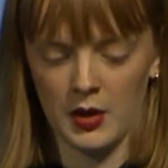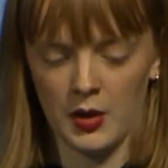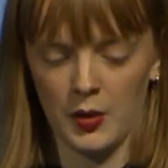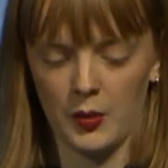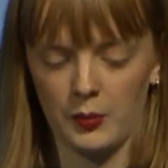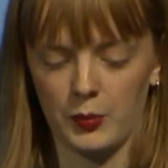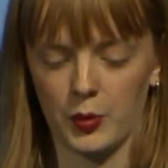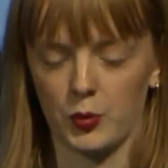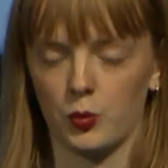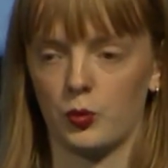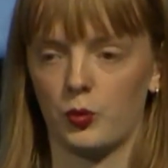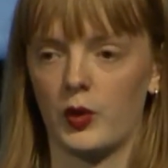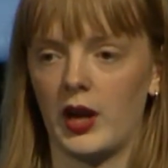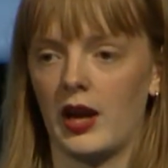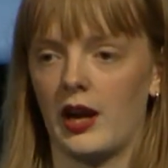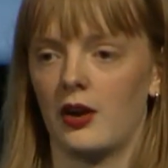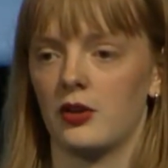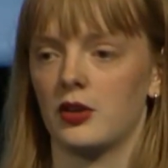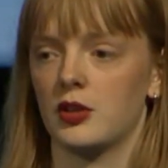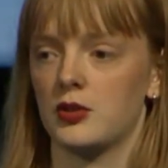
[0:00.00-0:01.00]
But
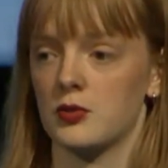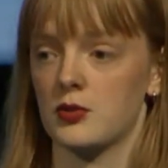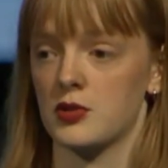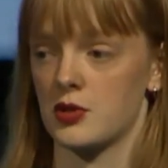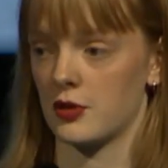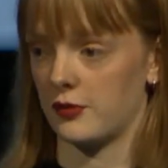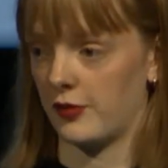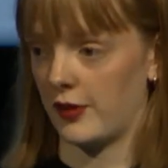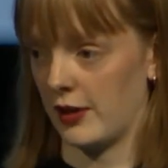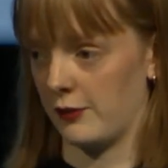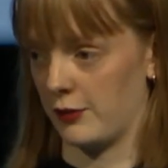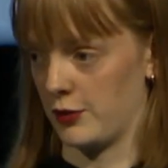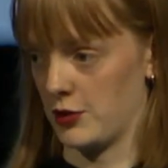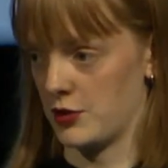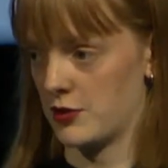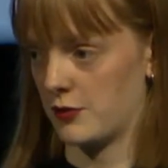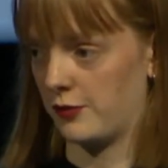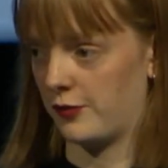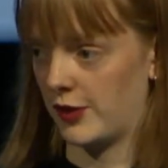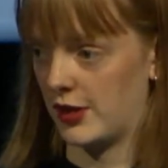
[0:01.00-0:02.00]
where do survivors
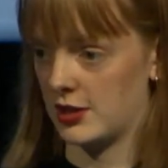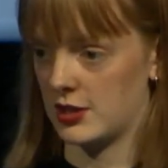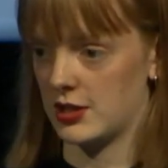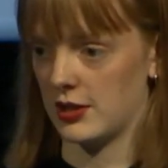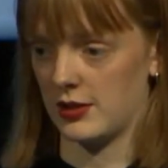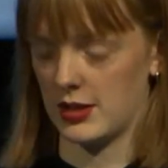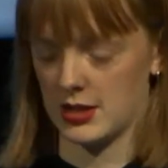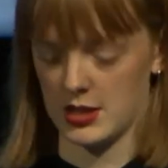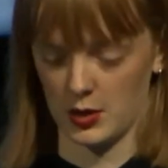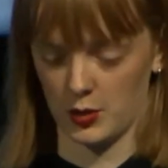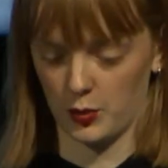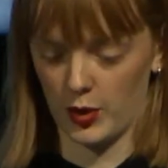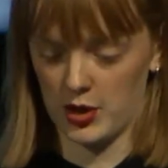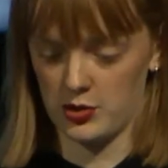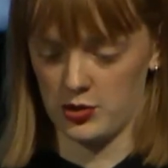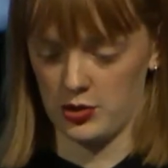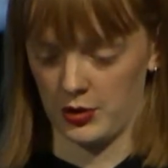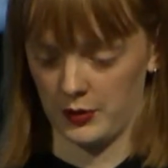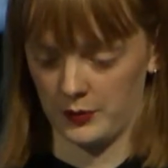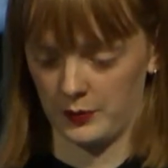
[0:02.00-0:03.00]
fit into this
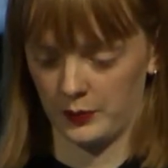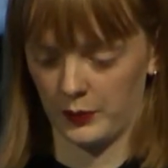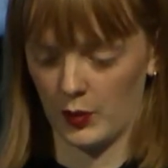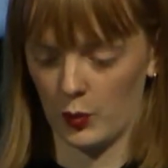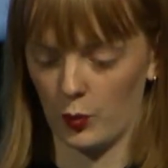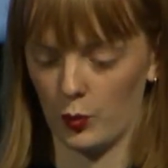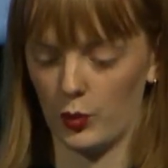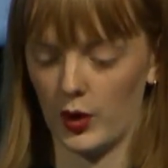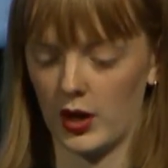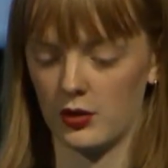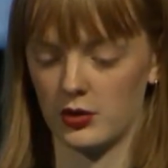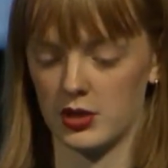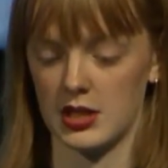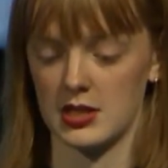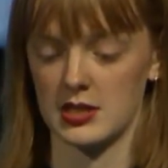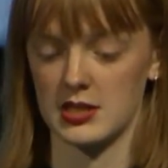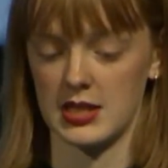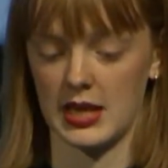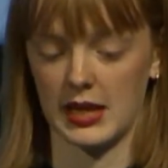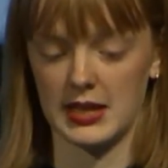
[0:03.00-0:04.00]
equation? Where
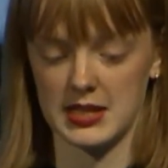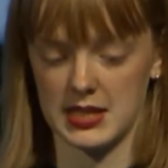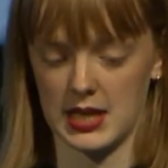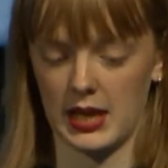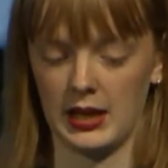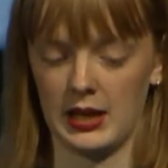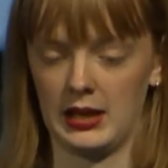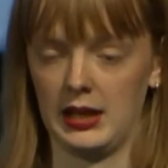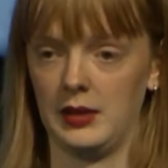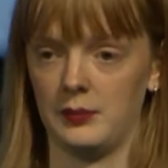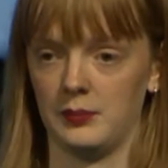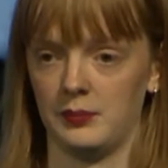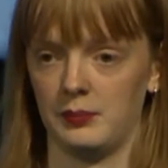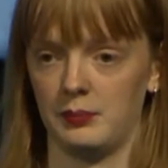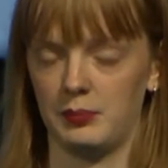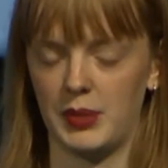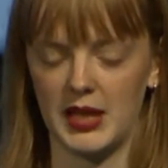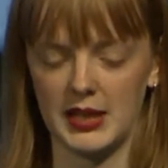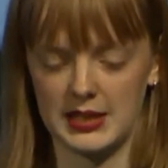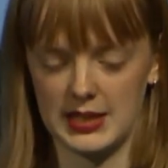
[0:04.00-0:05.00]
does anxiety,
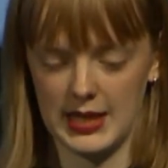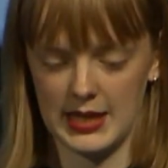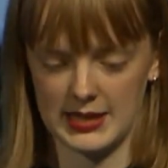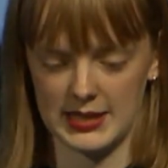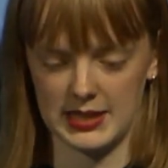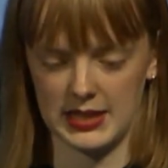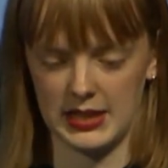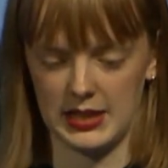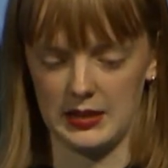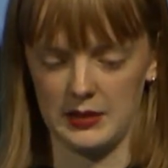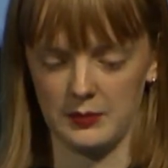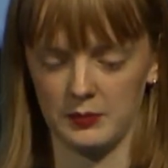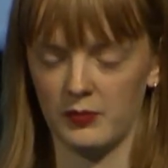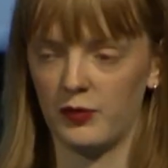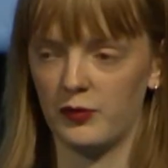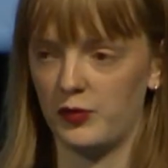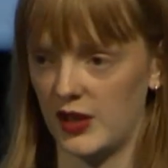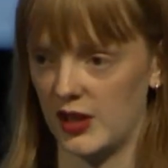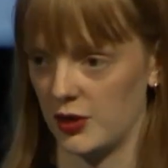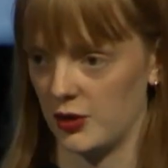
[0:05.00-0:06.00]
PTSD,
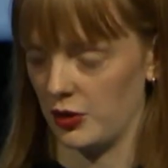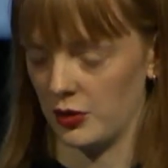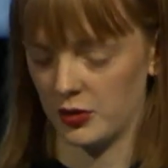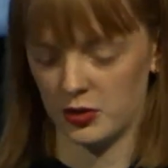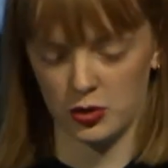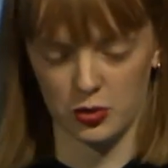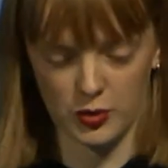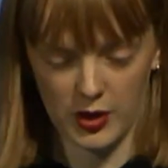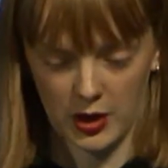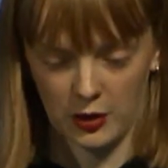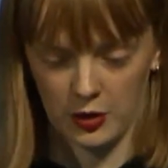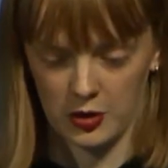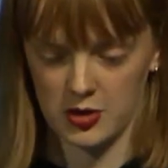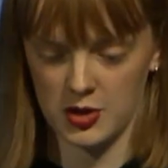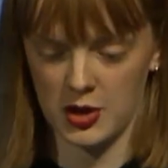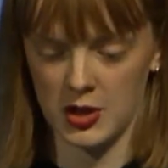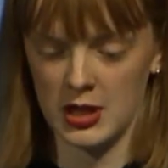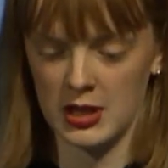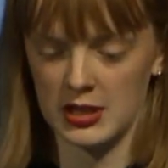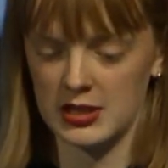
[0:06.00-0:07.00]
fear, triggers,
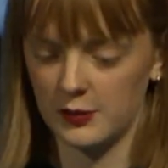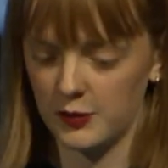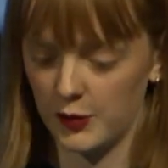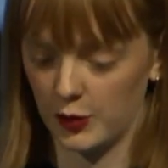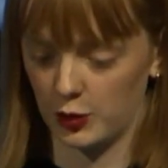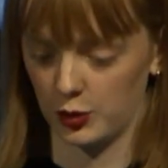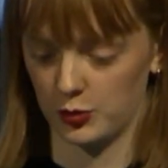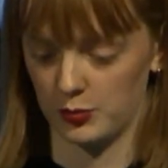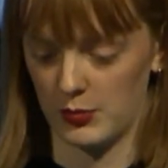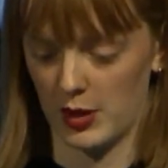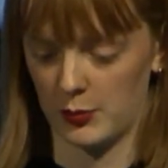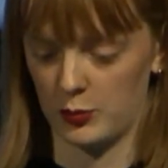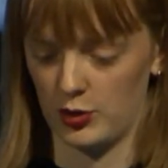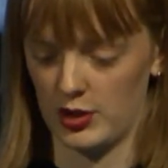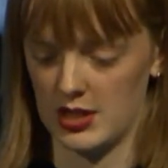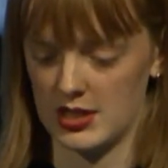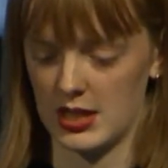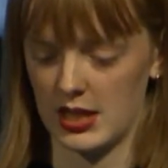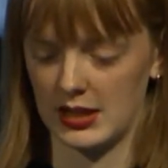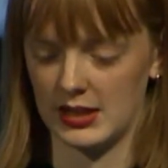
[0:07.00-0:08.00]
difficult
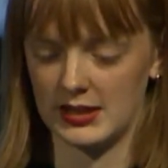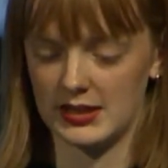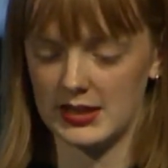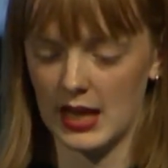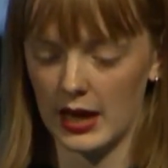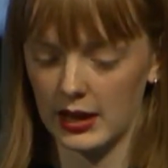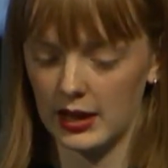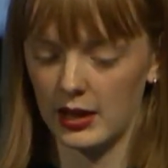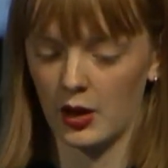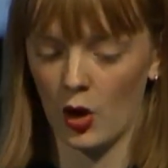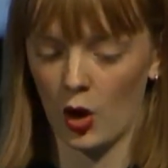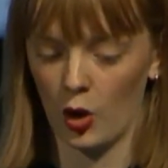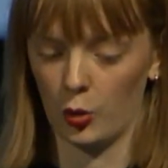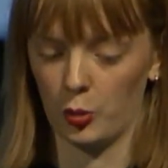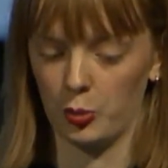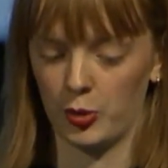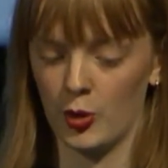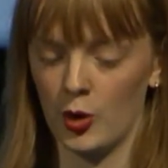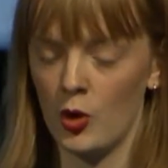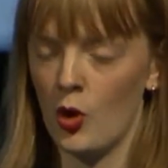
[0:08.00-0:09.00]
memories, and dying
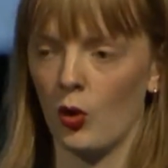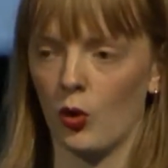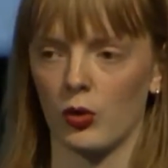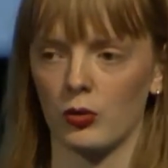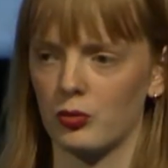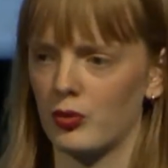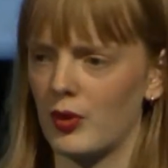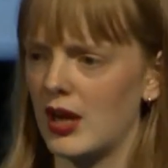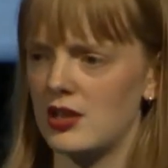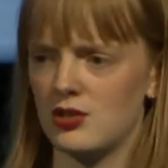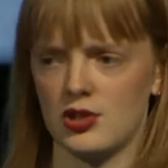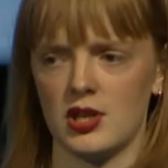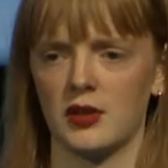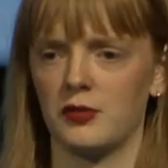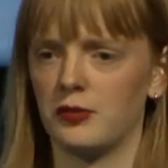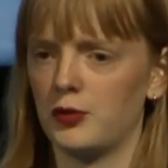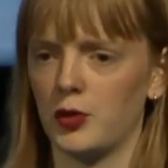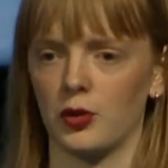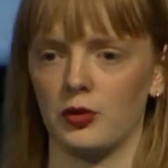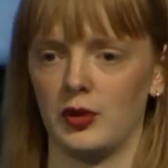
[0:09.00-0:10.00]
hope or raging
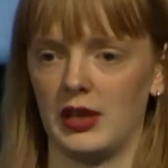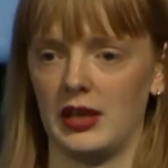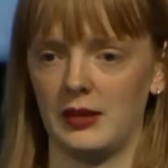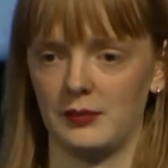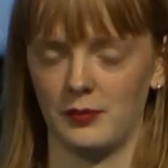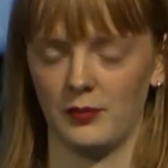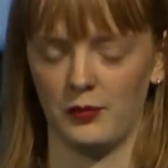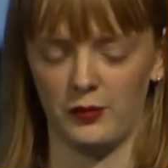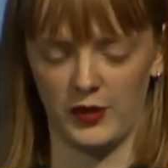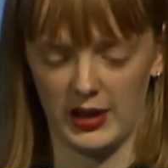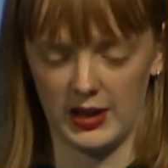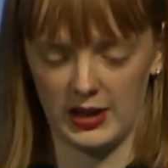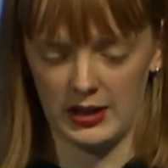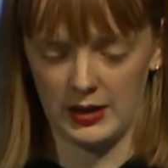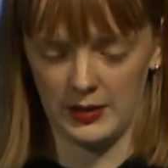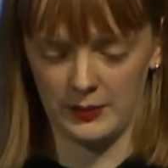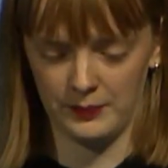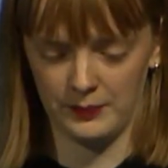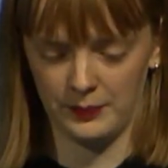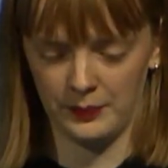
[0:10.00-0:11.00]
fury fit in?
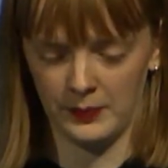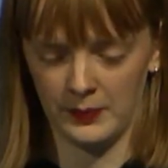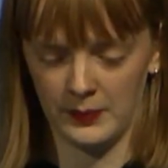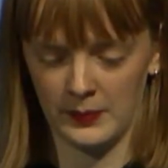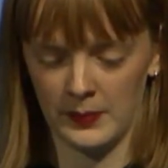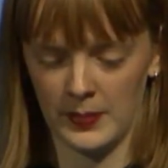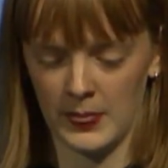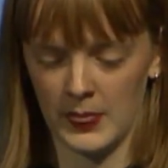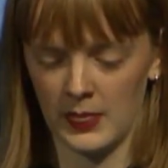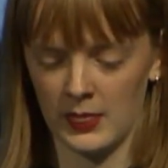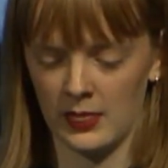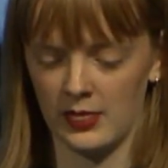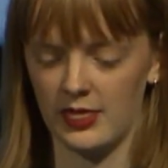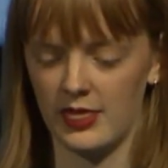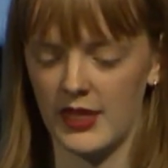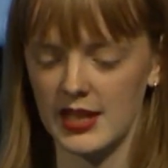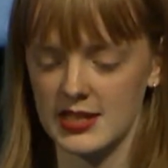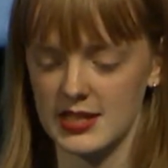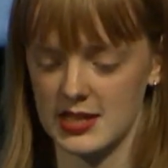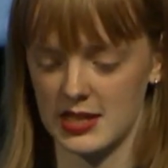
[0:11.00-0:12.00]

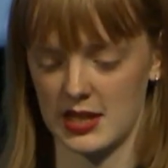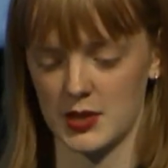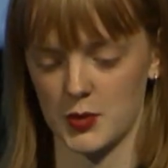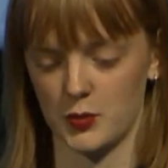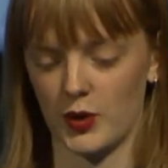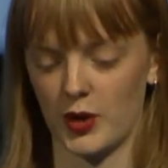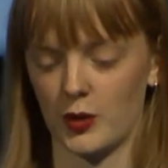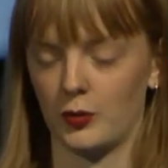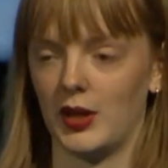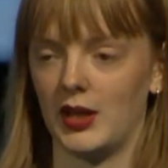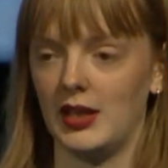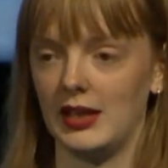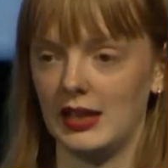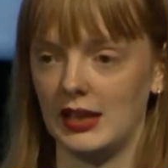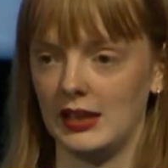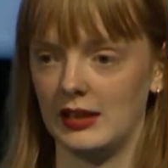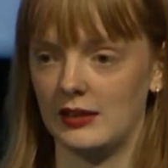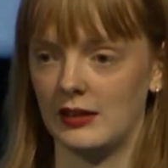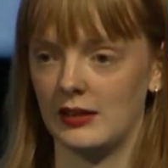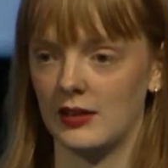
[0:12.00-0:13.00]
This is where we
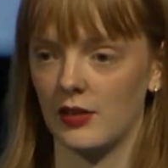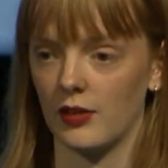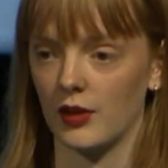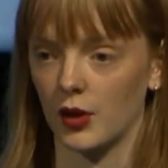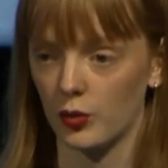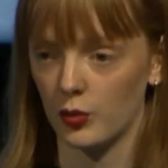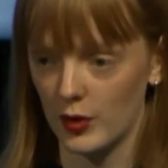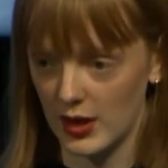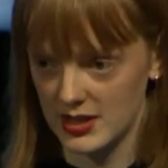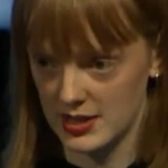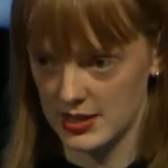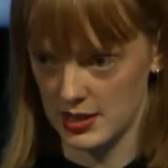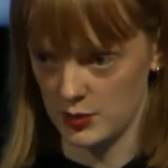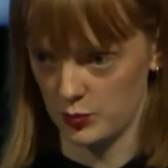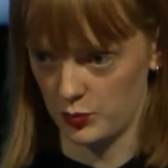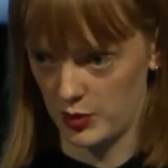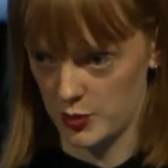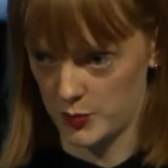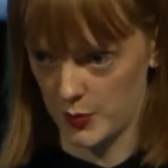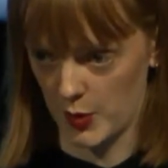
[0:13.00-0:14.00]
need the crisis
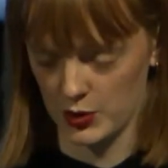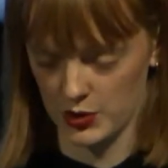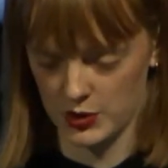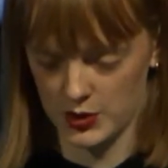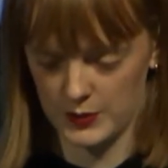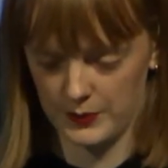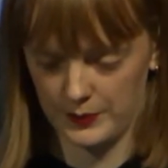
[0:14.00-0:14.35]
response.